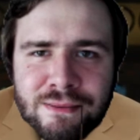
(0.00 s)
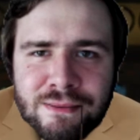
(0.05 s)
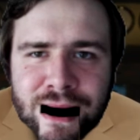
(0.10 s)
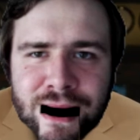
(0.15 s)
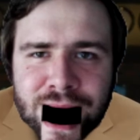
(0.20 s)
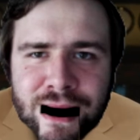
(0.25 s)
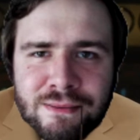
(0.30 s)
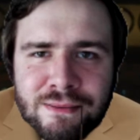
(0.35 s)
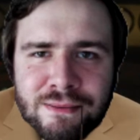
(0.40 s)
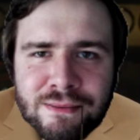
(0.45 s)

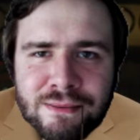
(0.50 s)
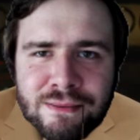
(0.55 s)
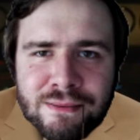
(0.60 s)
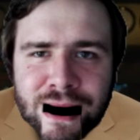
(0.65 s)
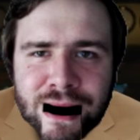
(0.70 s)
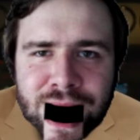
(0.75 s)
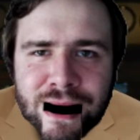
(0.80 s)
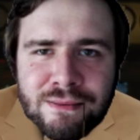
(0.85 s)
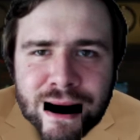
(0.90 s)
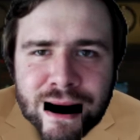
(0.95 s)
My answer to
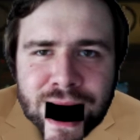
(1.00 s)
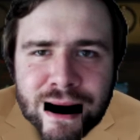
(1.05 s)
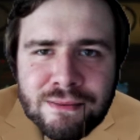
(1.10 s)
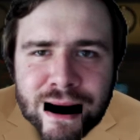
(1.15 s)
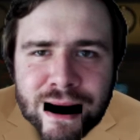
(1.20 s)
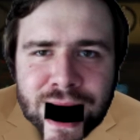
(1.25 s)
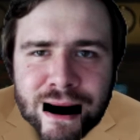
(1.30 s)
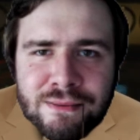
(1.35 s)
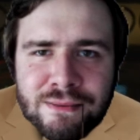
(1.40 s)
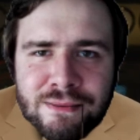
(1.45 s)
that is
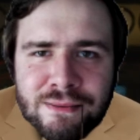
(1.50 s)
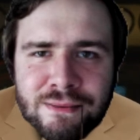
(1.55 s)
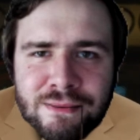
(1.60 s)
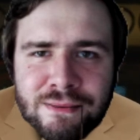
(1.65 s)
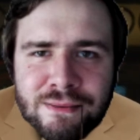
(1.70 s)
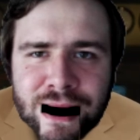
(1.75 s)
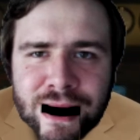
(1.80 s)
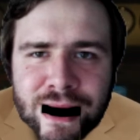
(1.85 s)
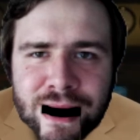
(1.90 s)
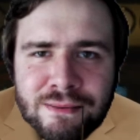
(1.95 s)
yes,
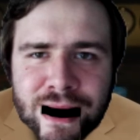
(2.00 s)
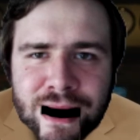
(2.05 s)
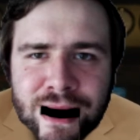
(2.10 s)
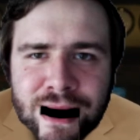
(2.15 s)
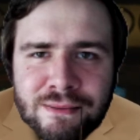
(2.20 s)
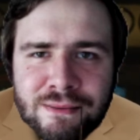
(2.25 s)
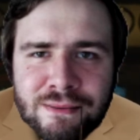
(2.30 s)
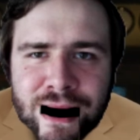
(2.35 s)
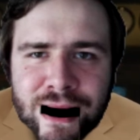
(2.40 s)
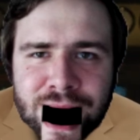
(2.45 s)
Fridge
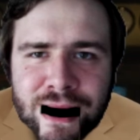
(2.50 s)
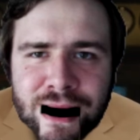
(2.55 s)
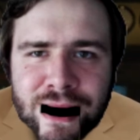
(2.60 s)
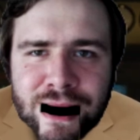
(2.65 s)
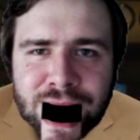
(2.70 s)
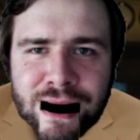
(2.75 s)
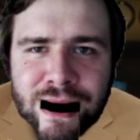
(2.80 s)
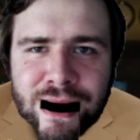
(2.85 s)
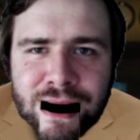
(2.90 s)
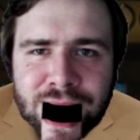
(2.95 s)
Midget, I
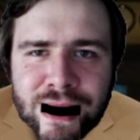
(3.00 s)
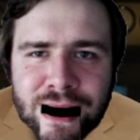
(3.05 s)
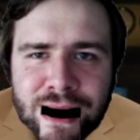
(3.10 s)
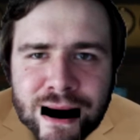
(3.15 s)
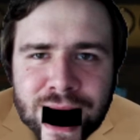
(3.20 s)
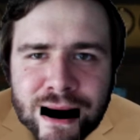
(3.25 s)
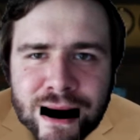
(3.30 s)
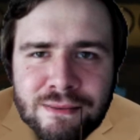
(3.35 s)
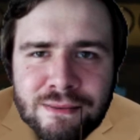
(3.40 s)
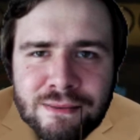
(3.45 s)
believe
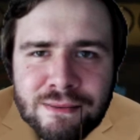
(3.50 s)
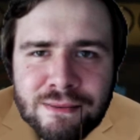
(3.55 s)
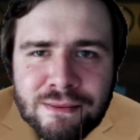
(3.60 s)
so.